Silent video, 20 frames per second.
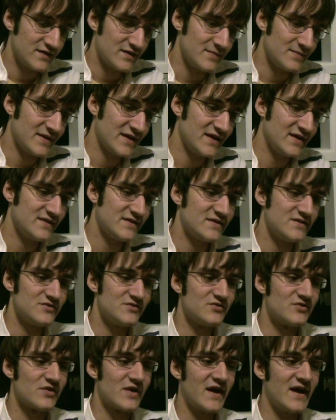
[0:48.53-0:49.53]
The paint
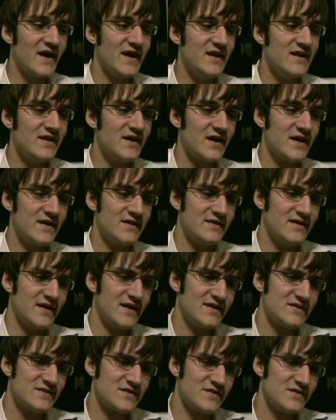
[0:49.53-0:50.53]
has dried, I
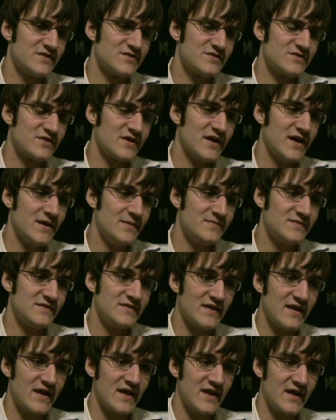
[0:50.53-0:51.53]
attached the
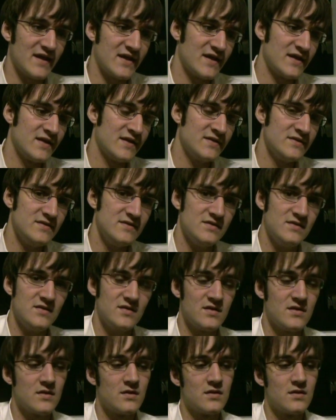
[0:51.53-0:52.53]
straps, and